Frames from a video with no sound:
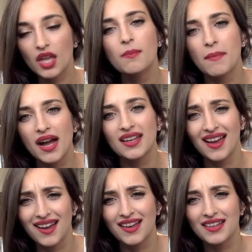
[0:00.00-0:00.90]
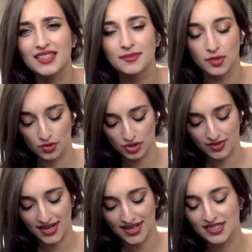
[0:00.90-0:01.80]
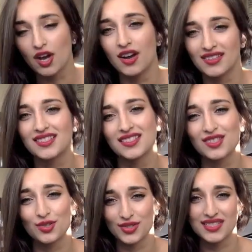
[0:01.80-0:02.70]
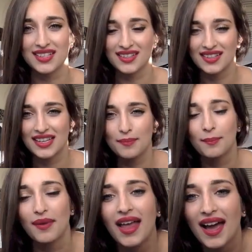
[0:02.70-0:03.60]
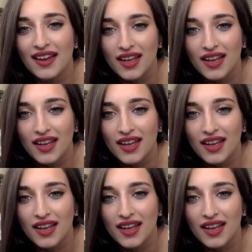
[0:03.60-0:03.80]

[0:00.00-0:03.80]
my eyes, my under eyes, are disgustingly black.